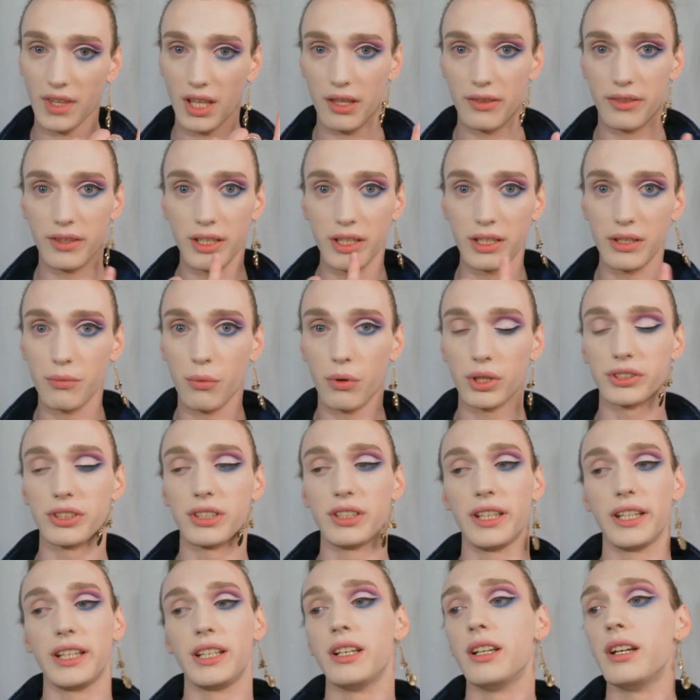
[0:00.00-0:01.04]
the
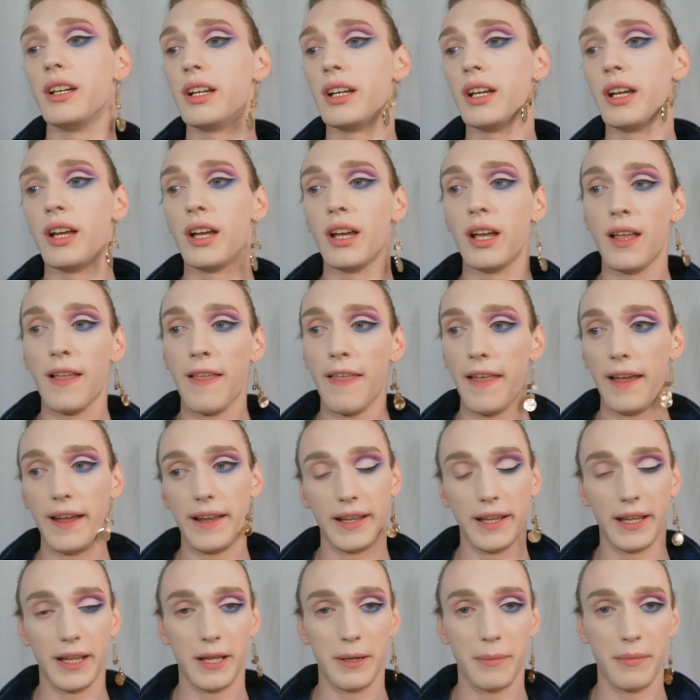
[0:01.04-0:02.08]
waterline.
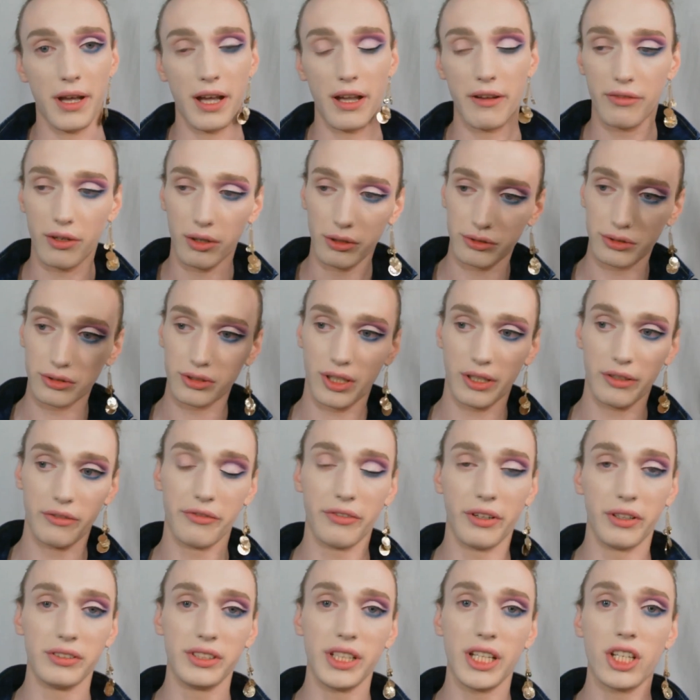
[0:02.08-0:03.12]
I've also done
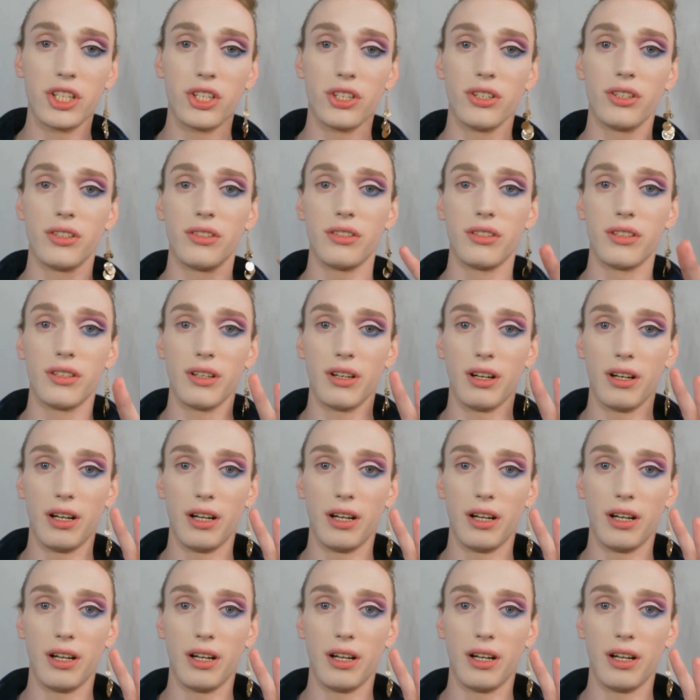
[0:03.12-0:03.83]
foundation,